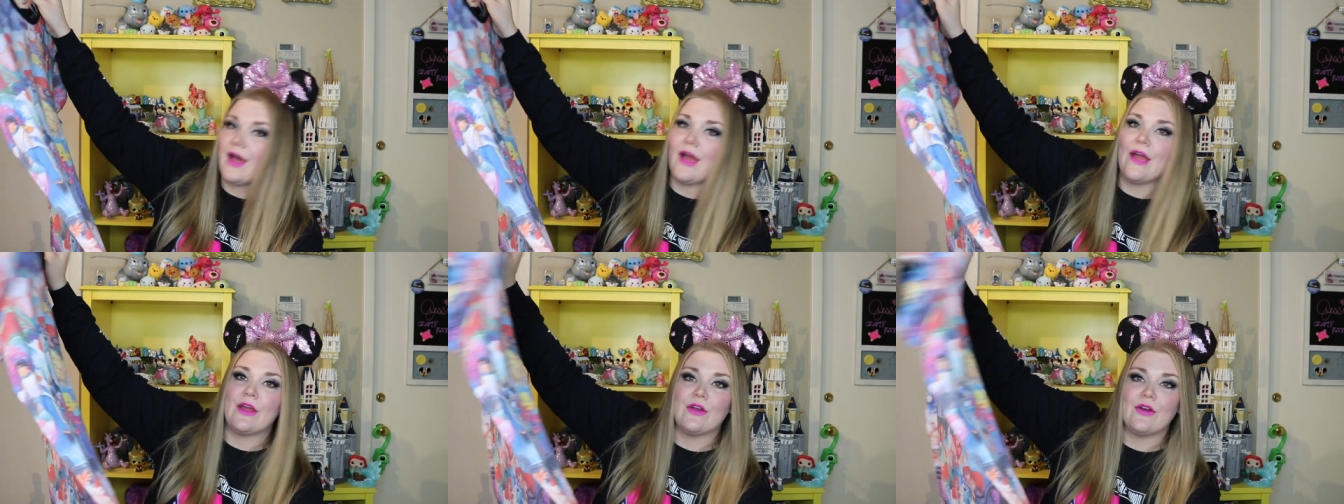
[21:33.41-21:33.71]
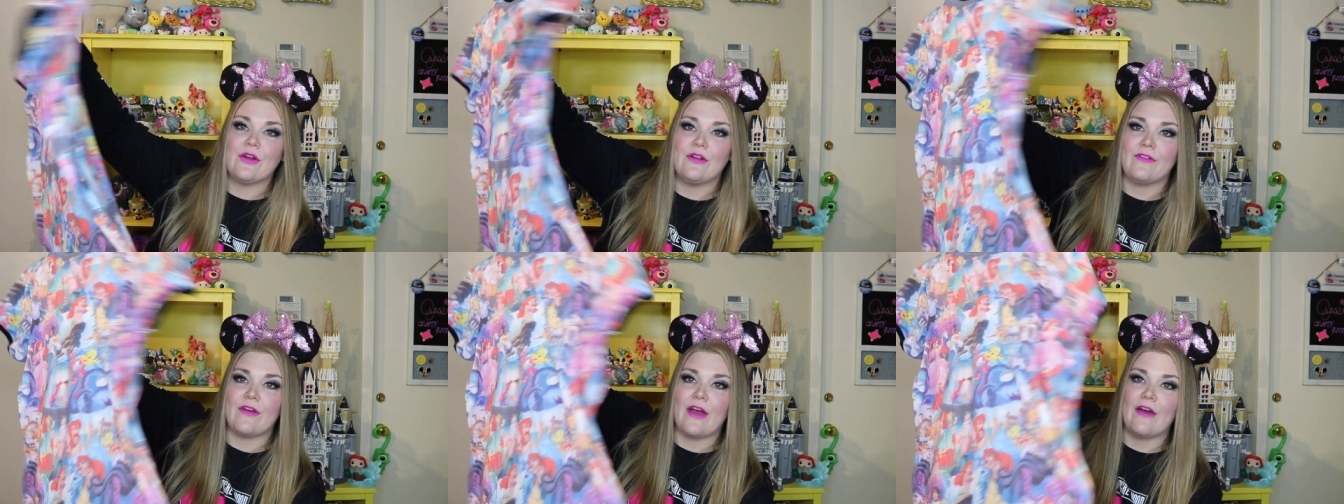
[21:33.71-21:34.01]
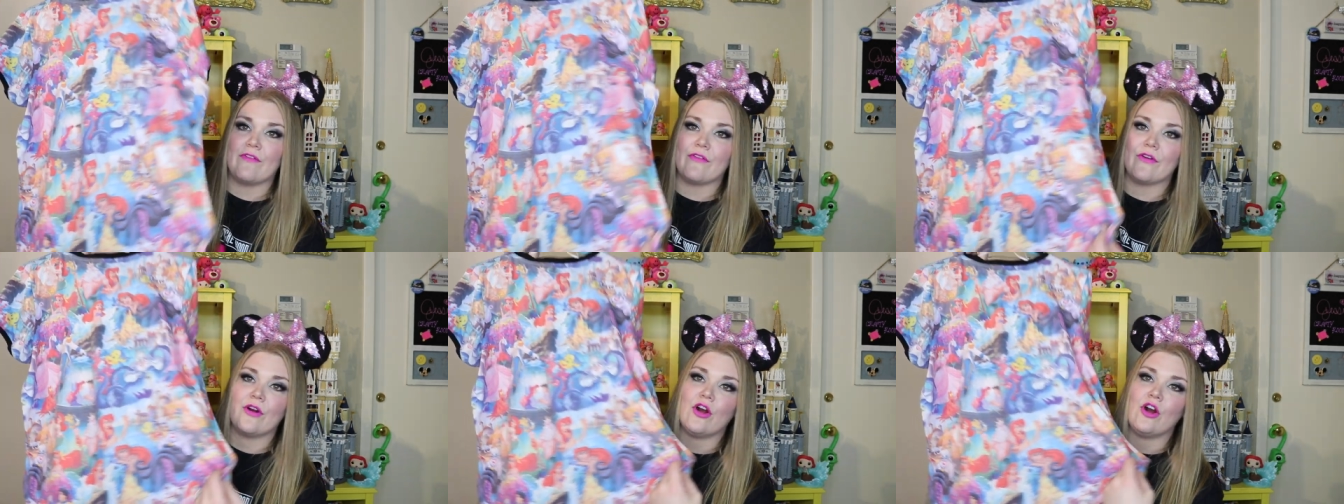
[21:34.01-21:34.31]
I could have
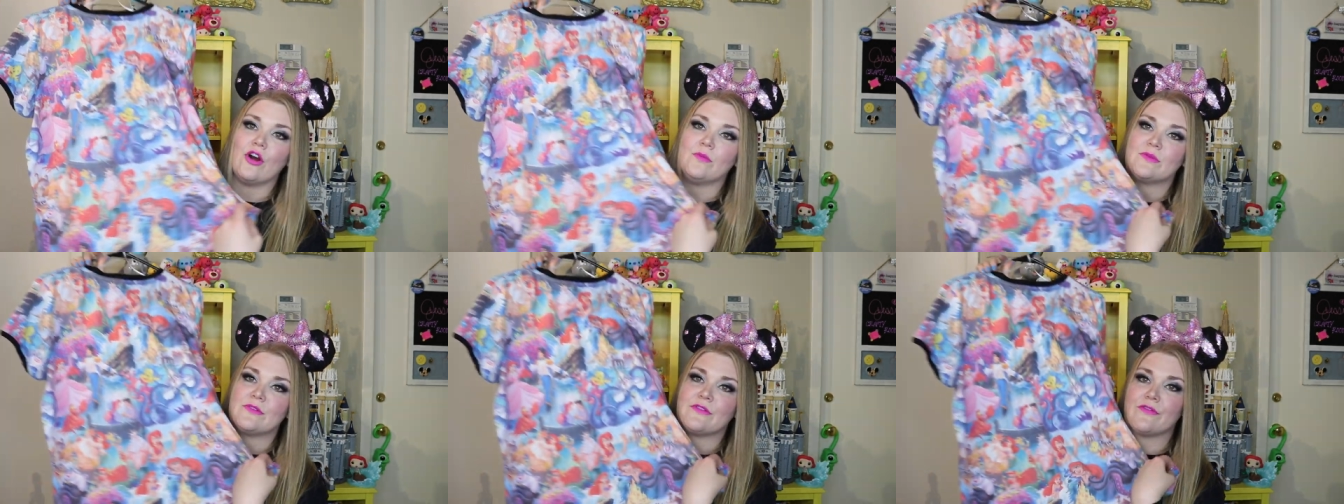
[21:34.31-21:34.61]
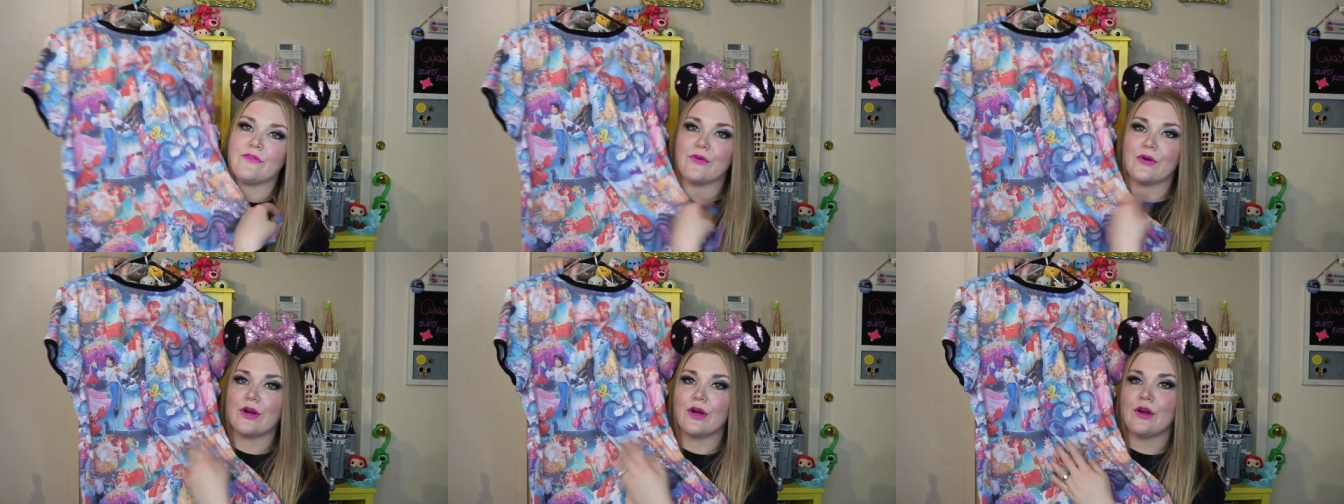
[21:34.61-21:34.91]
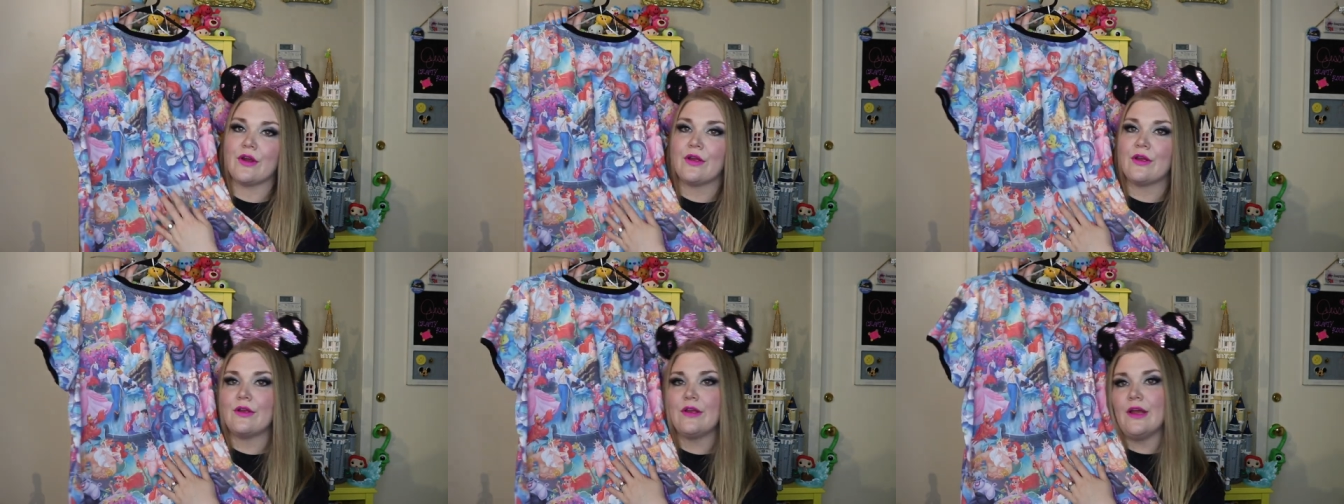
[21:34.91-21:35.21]
ever hoped
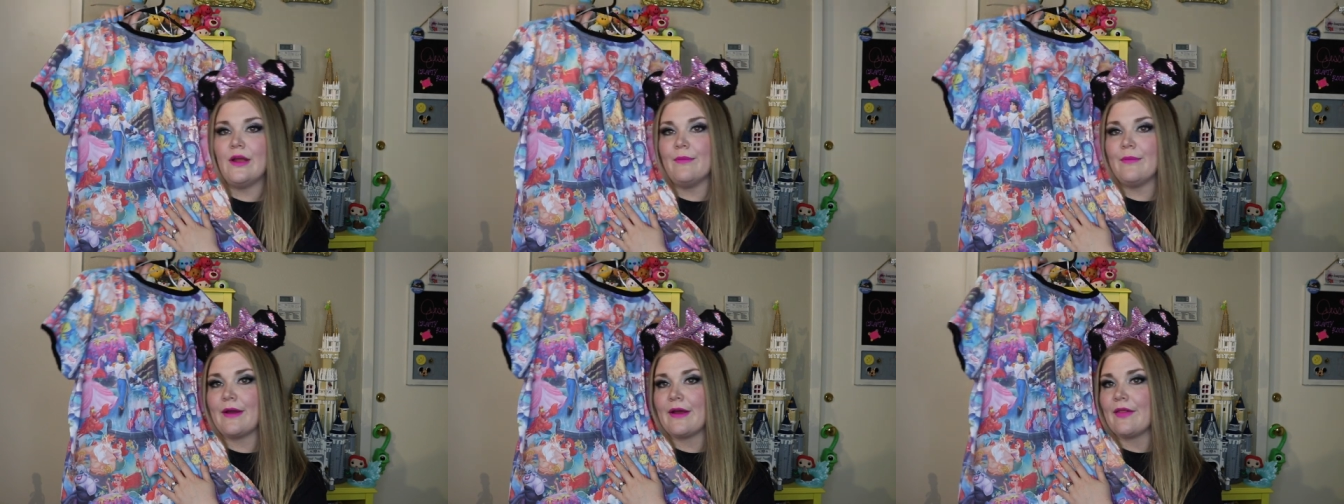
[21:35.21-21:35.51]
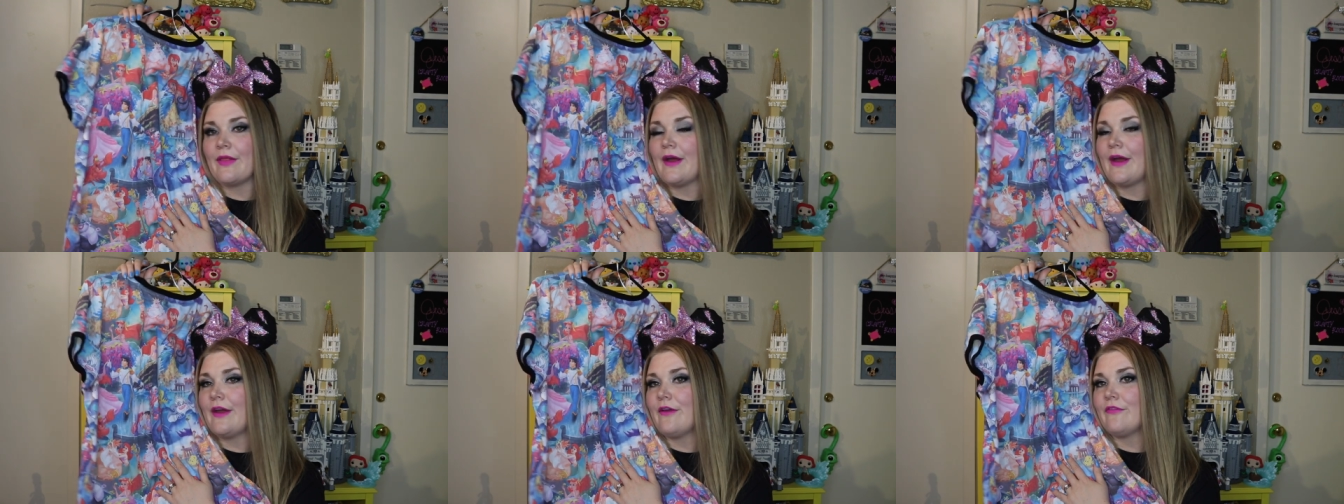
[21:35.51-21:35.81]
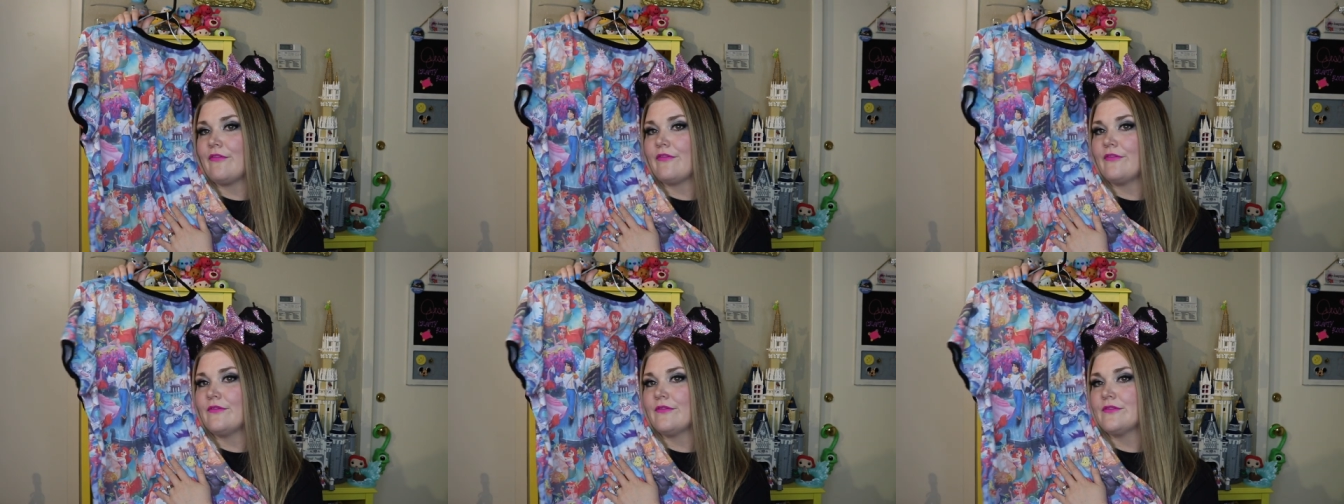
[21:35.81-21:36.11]
for in my
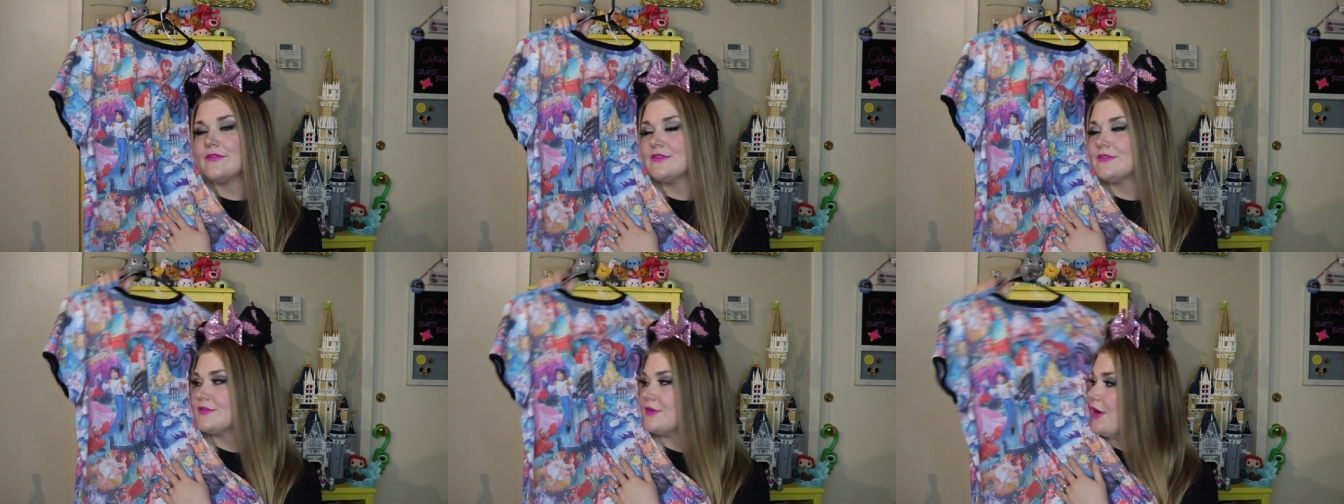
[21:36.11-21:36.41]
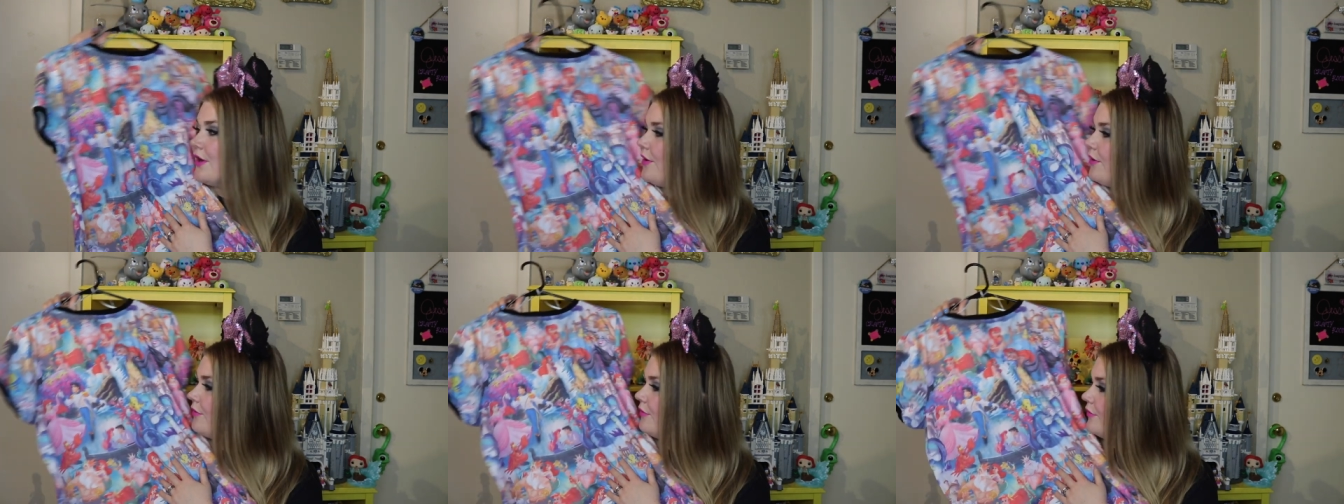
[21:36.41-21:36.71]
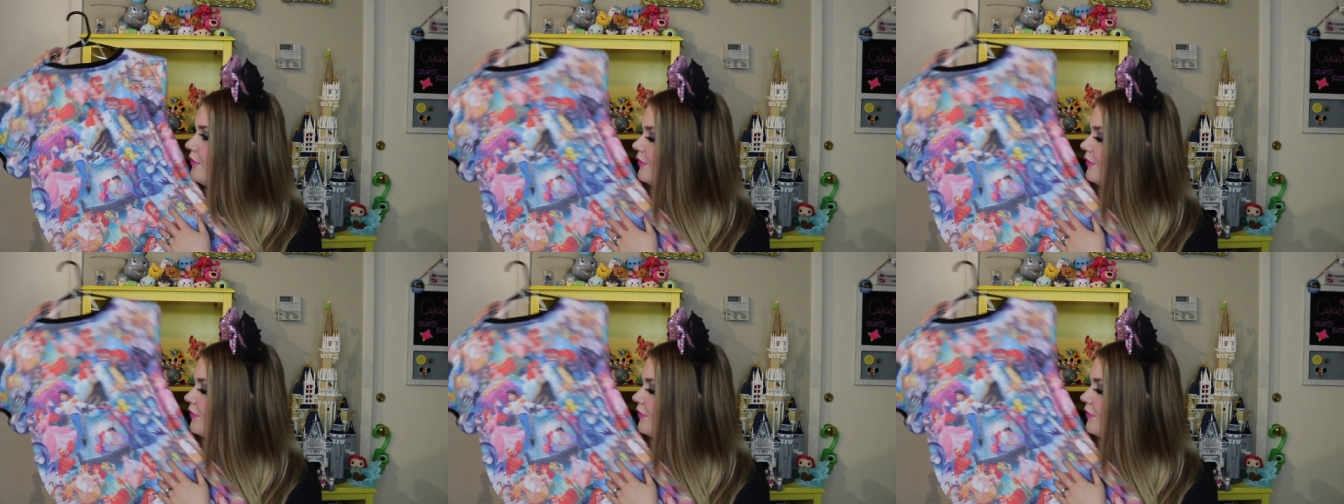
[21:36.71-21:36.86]
life, so